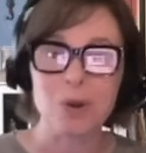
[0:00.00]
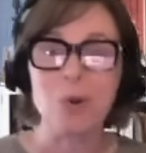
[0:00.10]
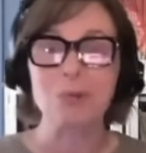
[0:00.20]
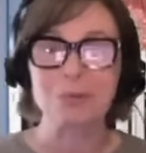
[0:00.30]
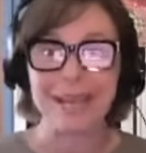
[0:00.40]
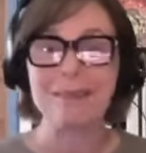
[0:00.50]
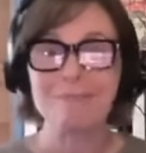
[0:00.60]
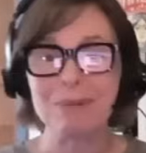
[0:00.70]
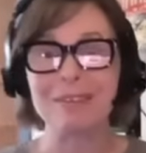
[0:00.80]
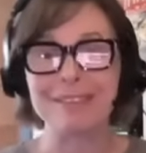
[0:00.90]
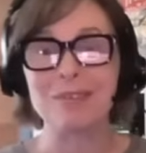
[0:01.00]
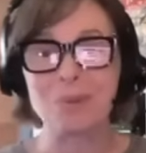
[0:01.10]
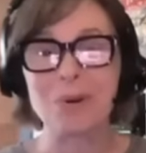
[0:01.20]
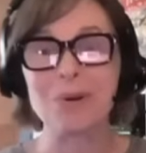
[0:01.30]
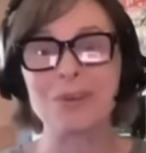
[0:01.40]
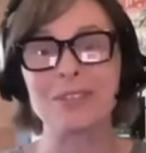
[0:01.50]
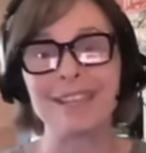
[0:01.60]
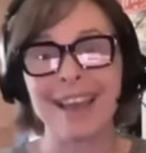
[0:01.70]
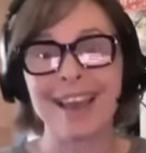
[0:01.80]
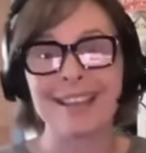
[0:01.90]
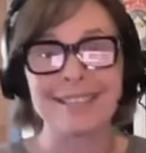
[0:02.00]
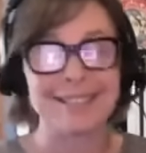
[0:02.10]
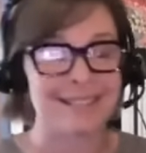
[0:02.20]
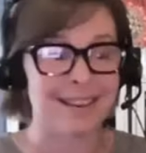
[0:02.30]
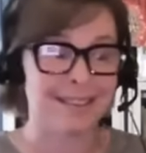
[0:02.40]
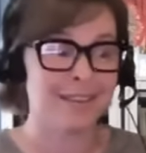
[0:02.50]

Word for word: unquote temple in the world as,